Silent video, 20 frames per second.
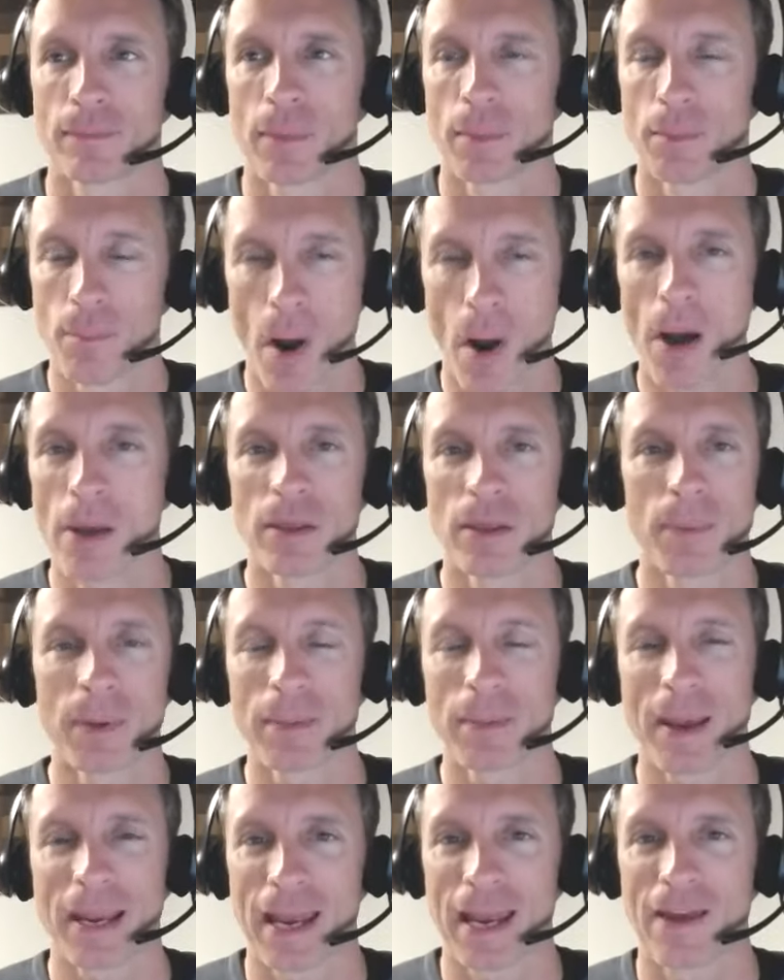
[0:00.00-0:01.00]
but the
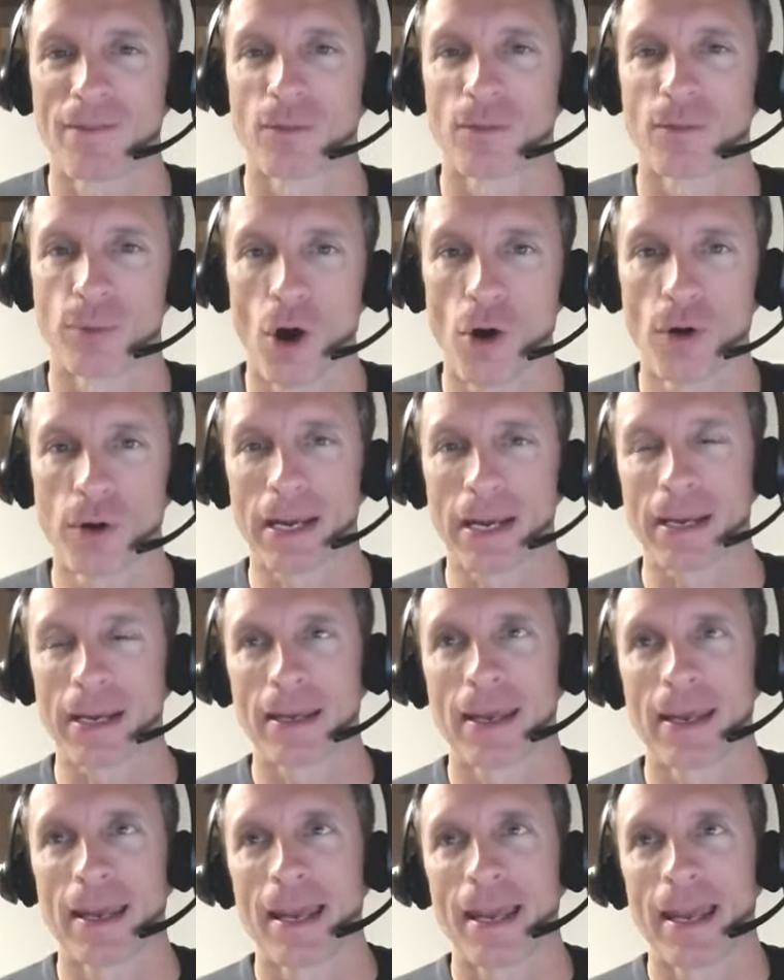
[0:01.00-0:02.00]
piggy bank had ever broken.
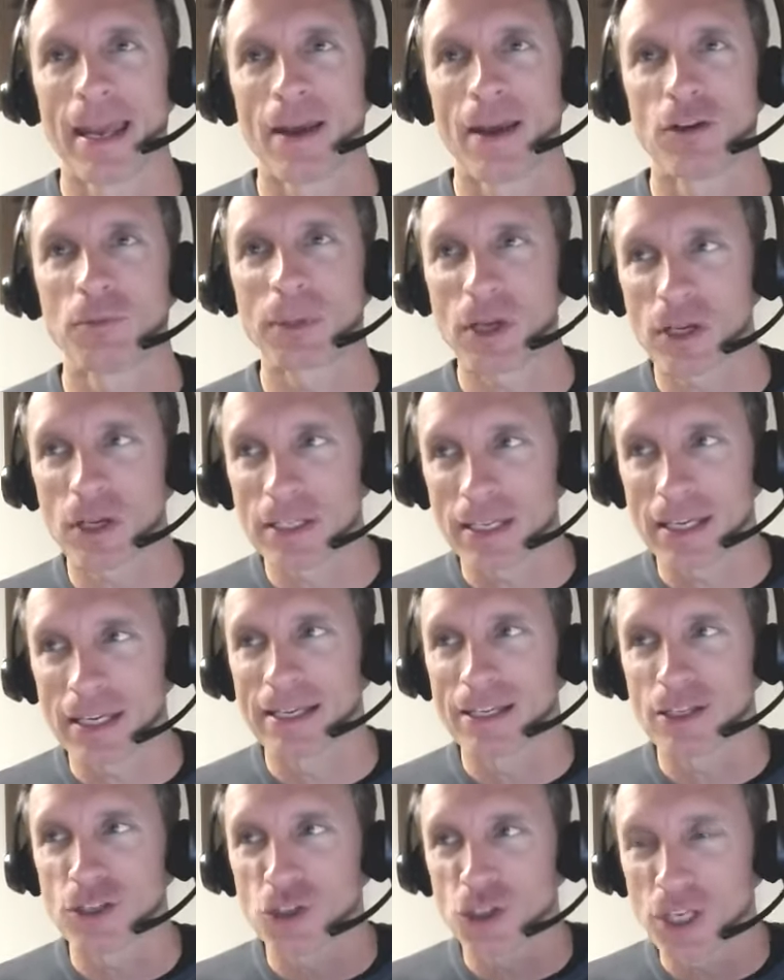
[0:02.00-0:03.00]
It was because
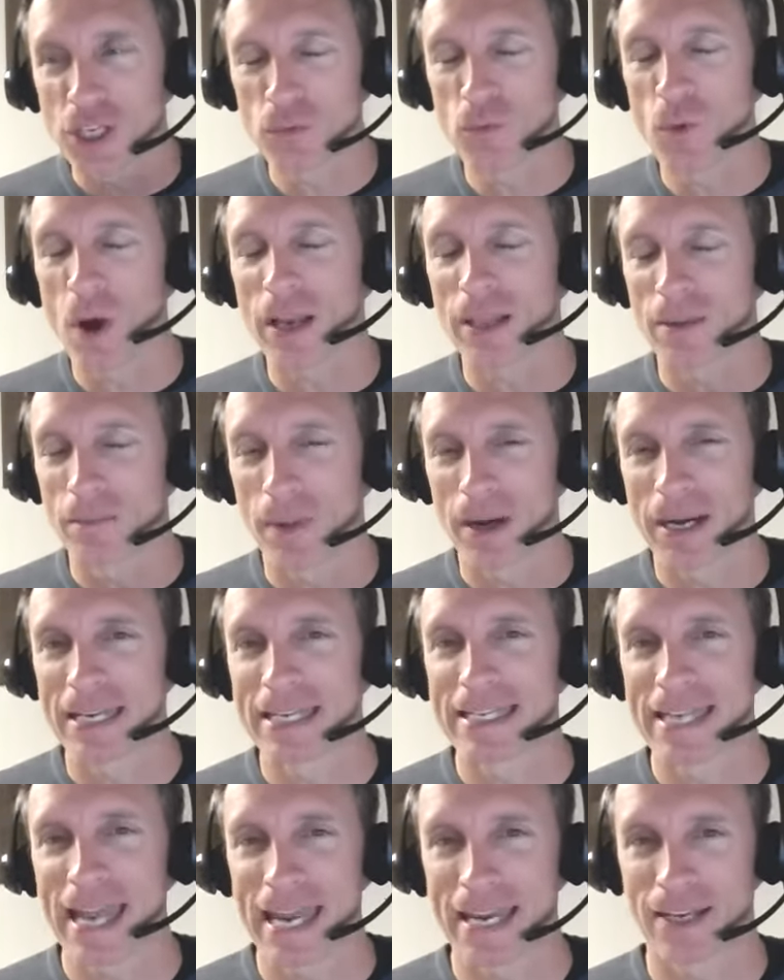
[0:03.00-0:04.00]
she didn't want the money
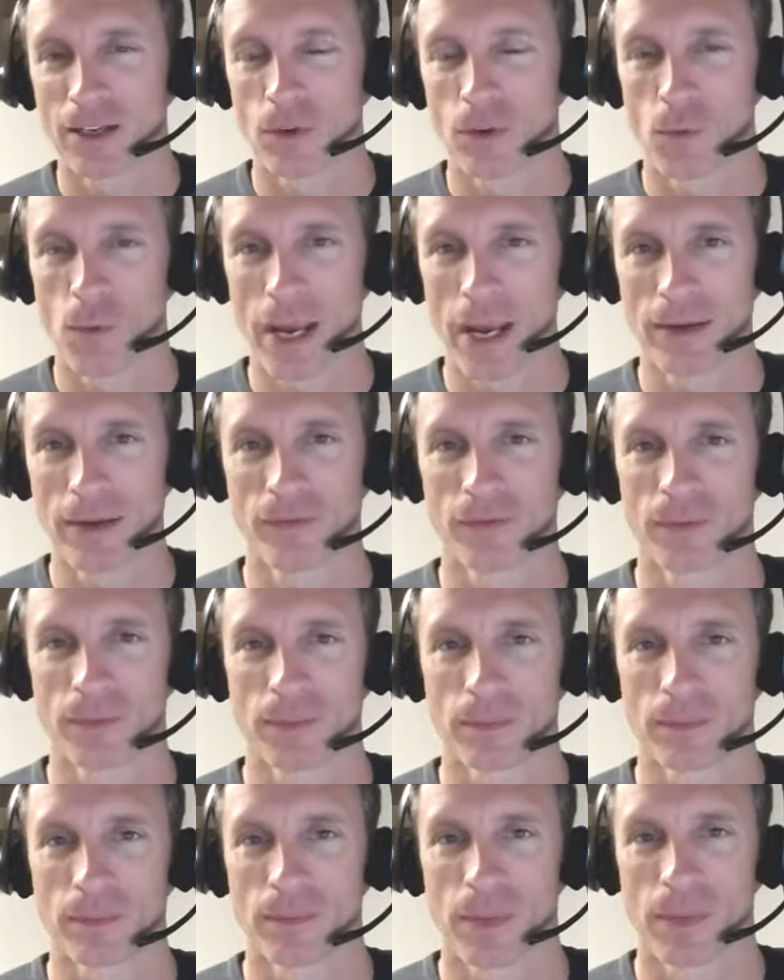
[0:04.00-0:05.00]
taken away
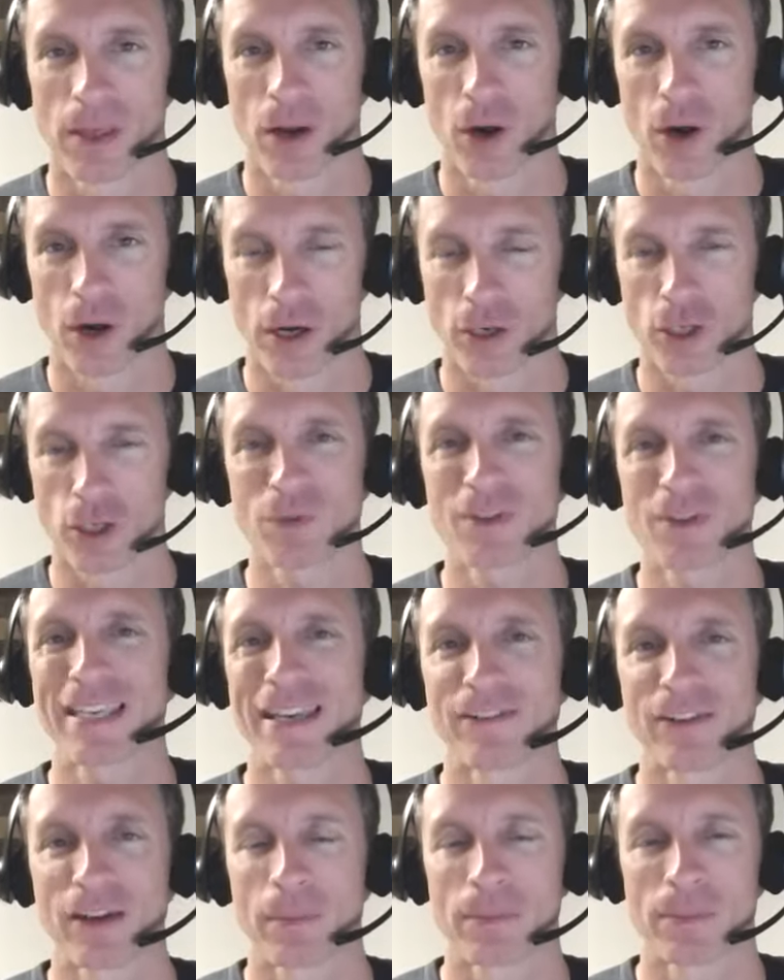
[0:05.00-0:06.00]
from her. She was
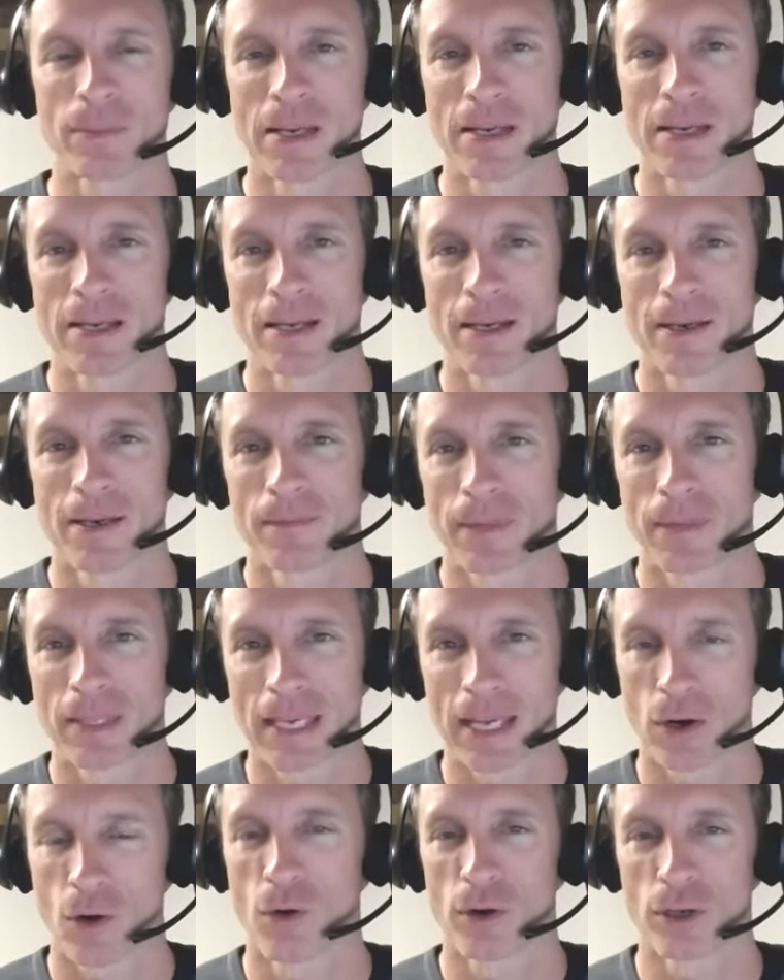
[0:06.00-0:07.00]
saving up to
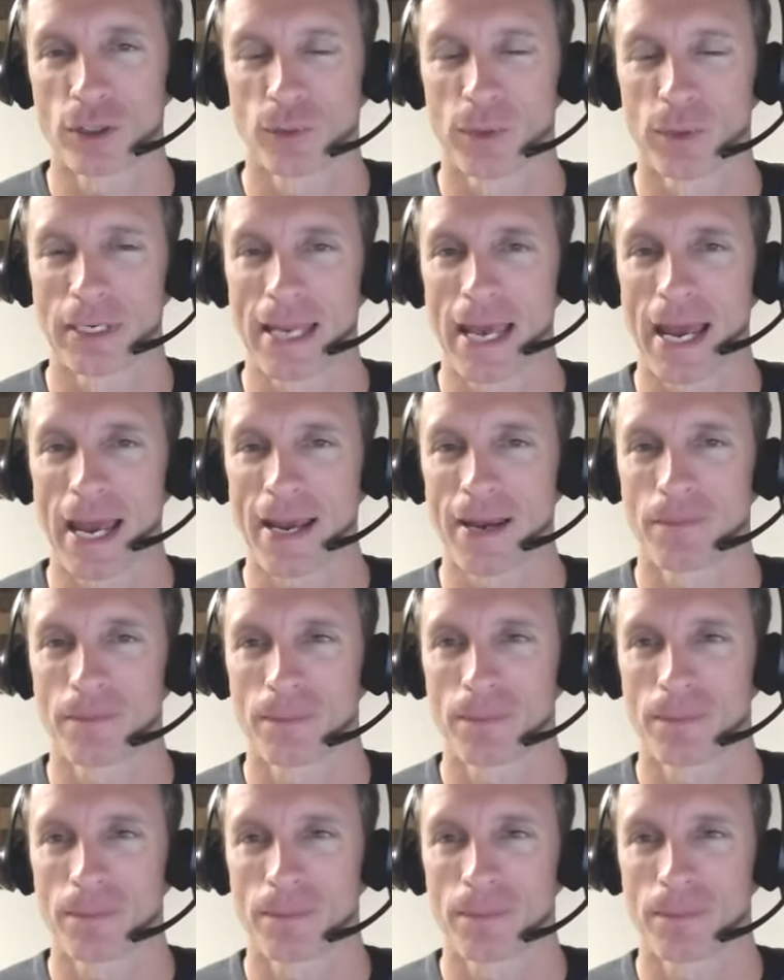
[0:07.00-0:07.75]
get a horse one day.